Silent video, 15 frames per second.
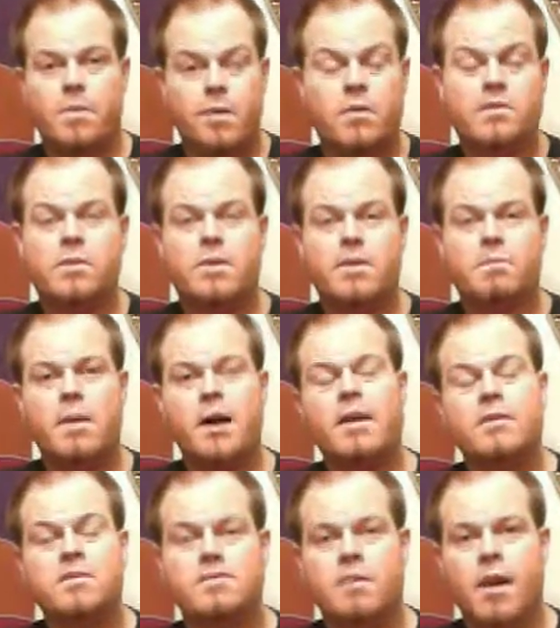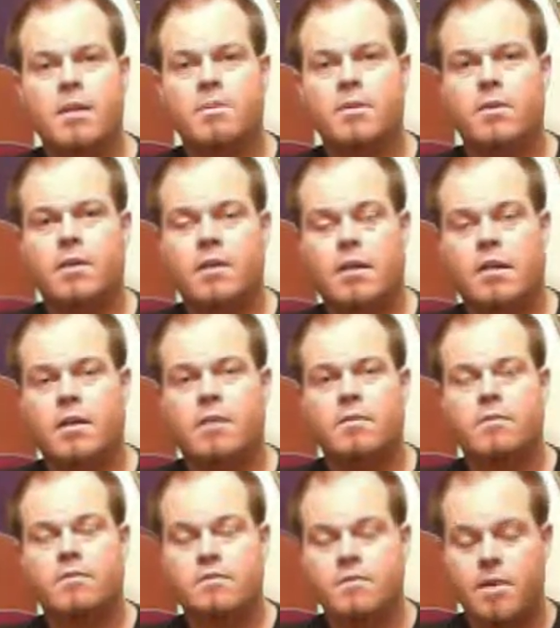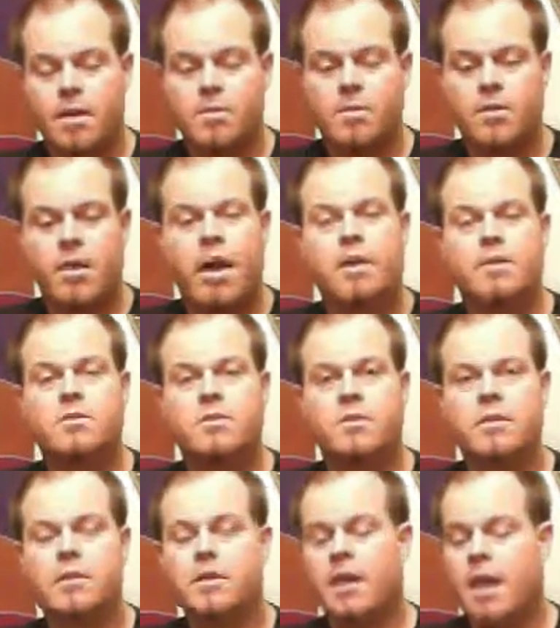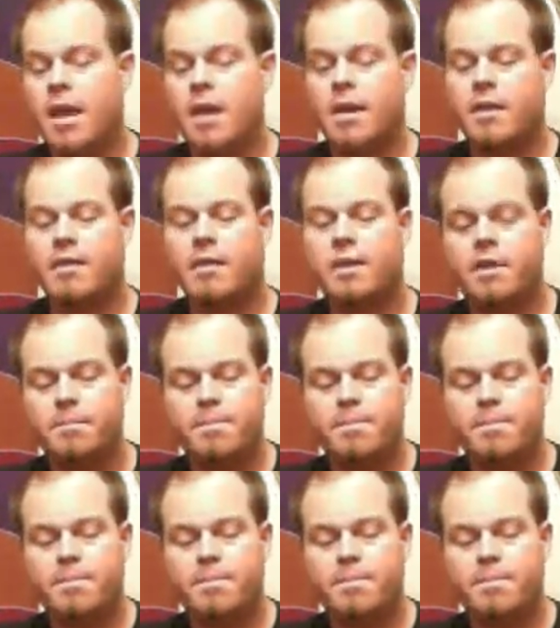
Those are the best fiber naturally. And